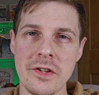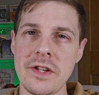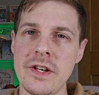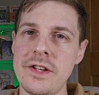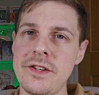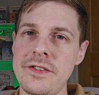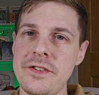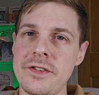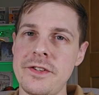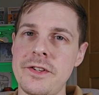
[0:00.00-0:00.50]

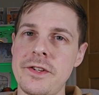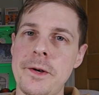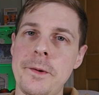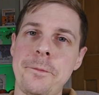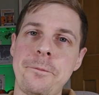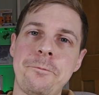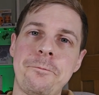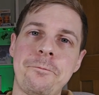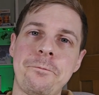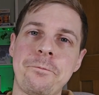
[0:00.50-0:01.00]
there's
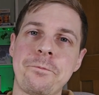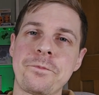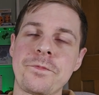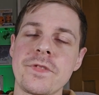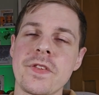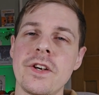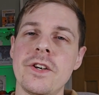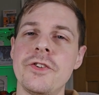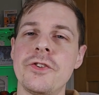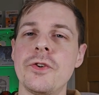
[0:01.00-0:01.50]

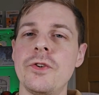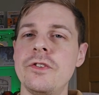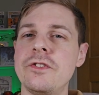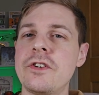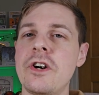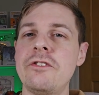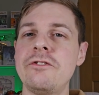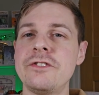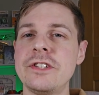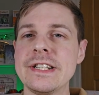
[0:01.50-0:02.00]
sort of
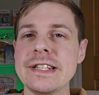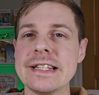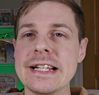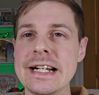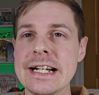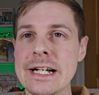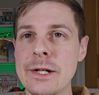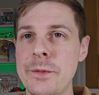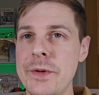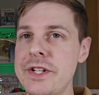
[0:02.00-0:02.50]
conflict
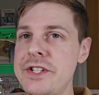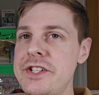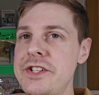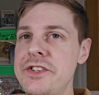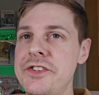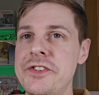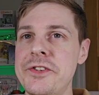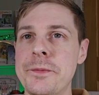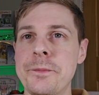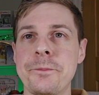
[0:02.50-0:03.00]
there, which
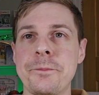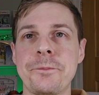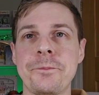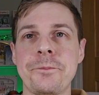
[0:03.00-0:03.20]
is